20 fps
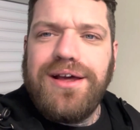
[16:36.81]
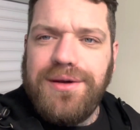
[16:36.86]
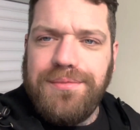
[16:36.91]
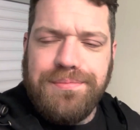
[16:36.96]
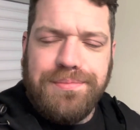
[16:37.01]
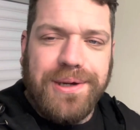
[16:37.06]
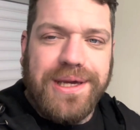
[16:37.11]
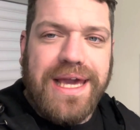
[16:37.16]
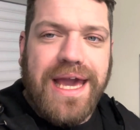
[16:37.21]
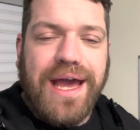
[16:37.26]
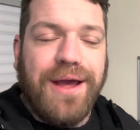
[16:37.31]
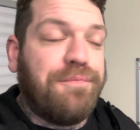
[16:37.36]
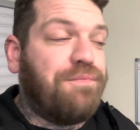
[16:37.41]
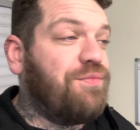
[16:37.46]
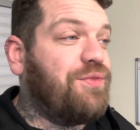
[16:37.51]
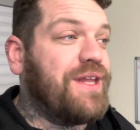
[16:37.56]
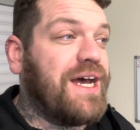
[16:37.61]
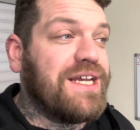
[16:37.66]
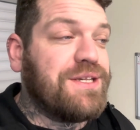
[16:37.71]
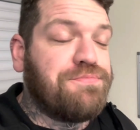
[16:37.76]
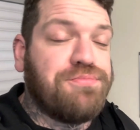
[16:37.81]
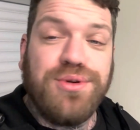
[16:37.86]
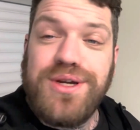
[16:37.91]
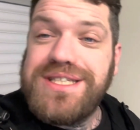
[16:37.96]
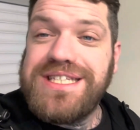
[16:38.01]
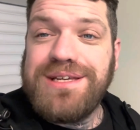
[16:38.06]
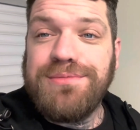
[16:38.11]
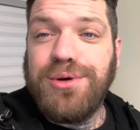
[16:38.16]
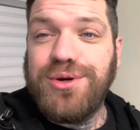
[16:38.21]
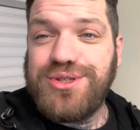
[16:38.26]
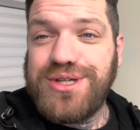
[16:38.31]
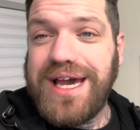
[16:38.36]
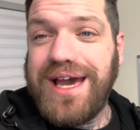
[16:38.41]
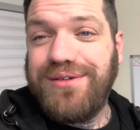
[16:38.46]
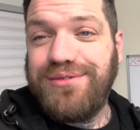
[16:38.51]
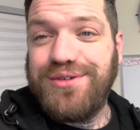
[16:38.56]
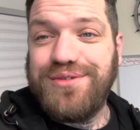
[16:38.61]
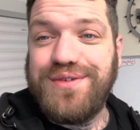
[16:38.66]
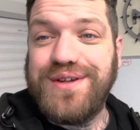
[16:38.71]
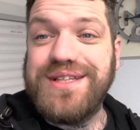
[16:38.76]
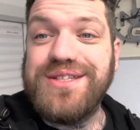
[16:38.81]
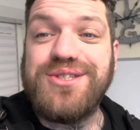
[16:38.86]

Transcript: But yeah, that's pretty much everything.